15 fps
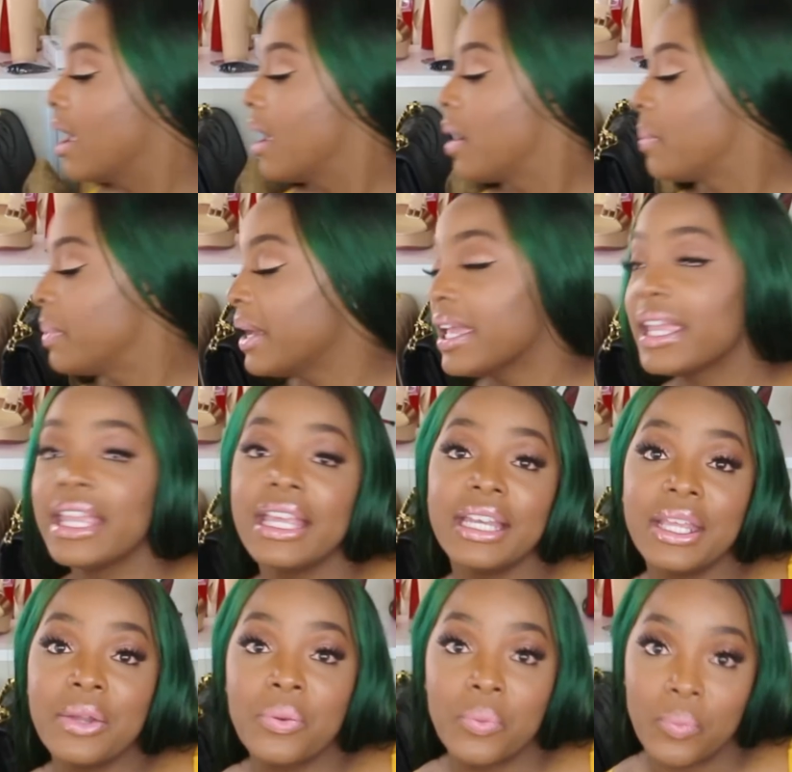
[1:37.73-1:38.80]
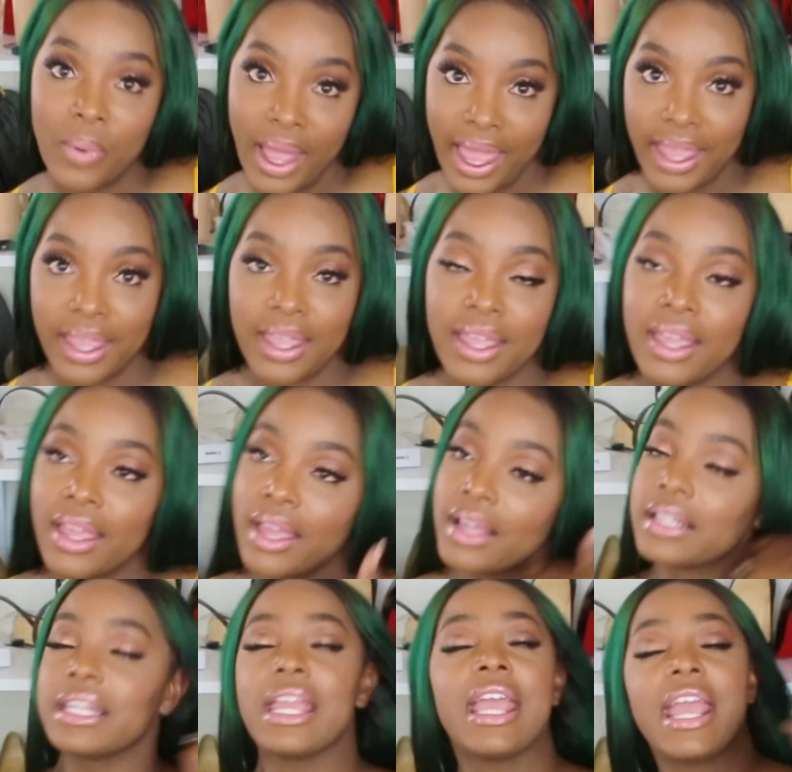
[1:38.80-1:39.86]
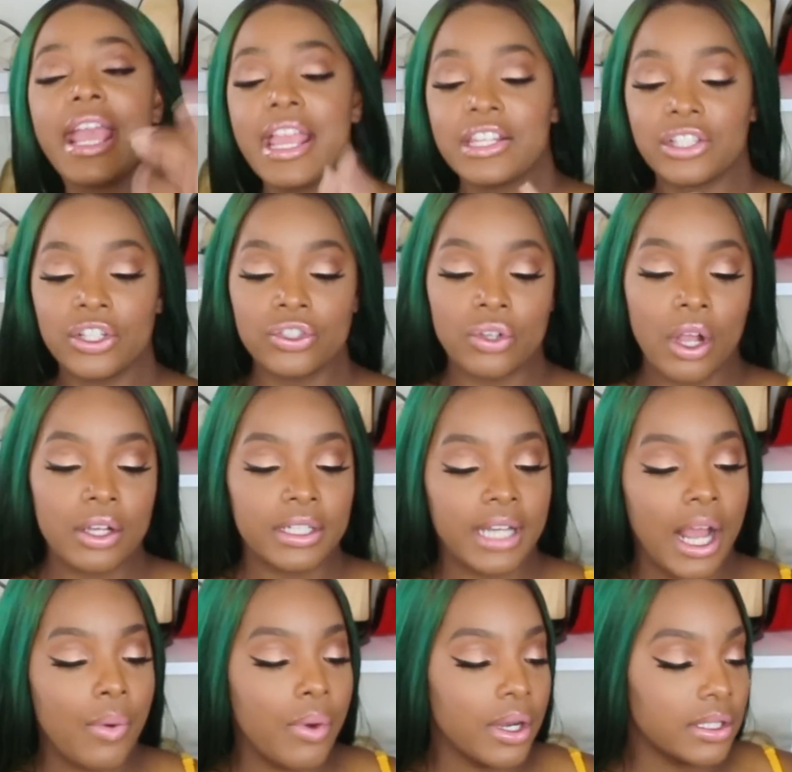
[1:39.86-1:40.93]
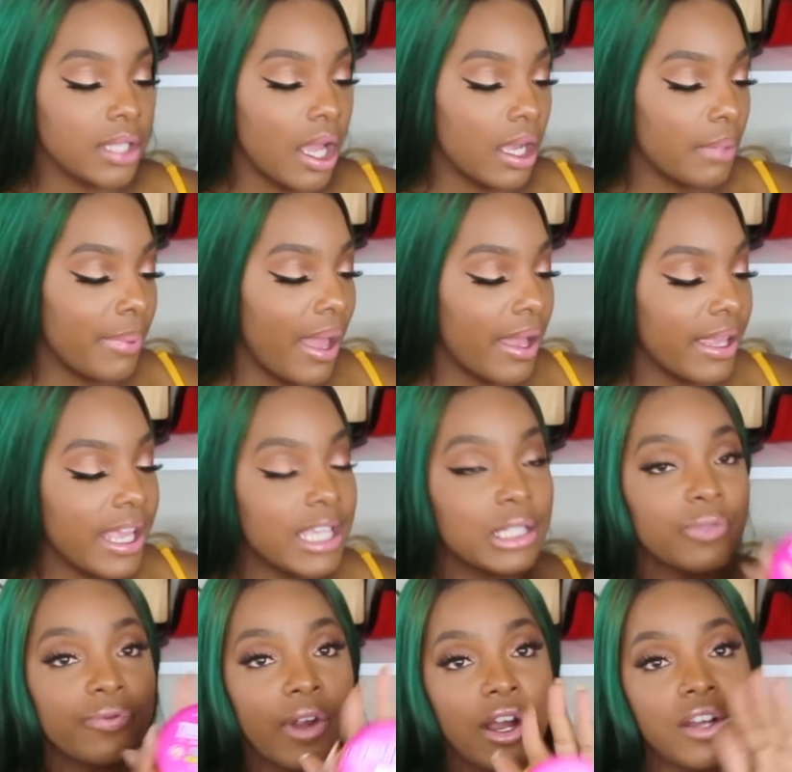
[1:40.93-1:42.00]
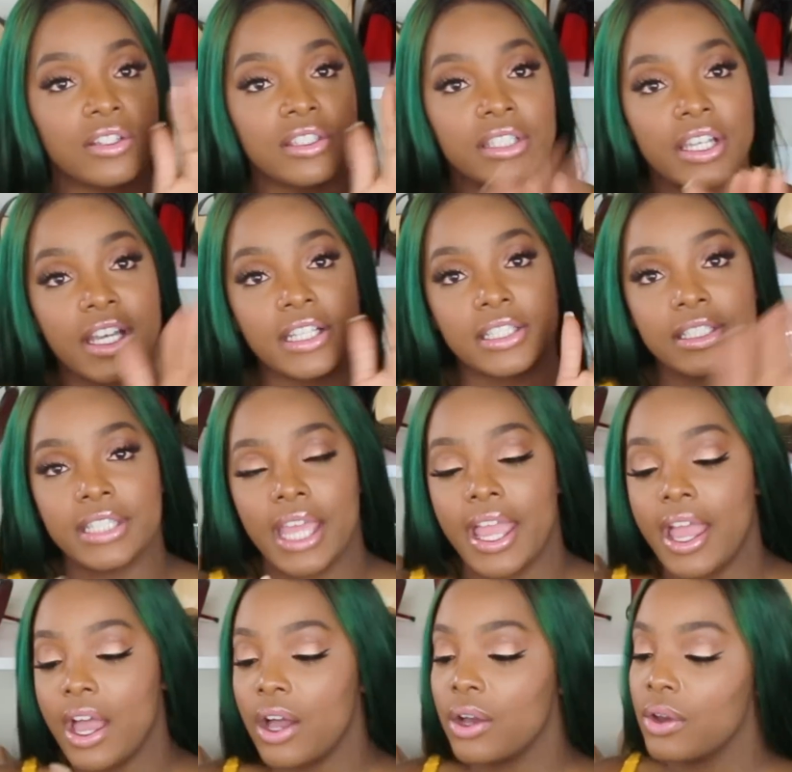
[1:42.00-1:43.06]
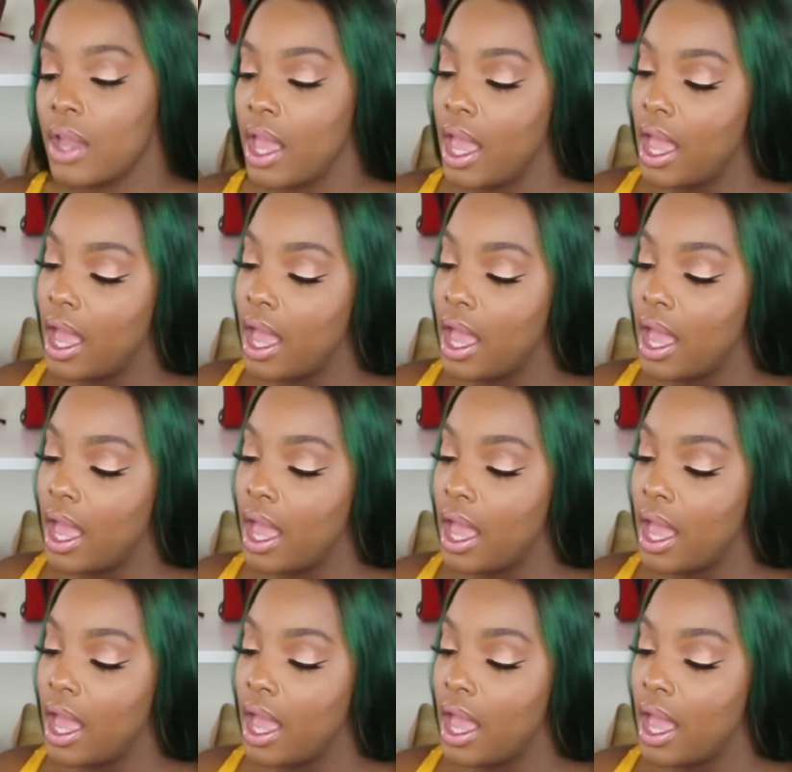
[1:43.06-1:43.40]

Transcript: But anyway, the edge control that I want to talk about is first touchdown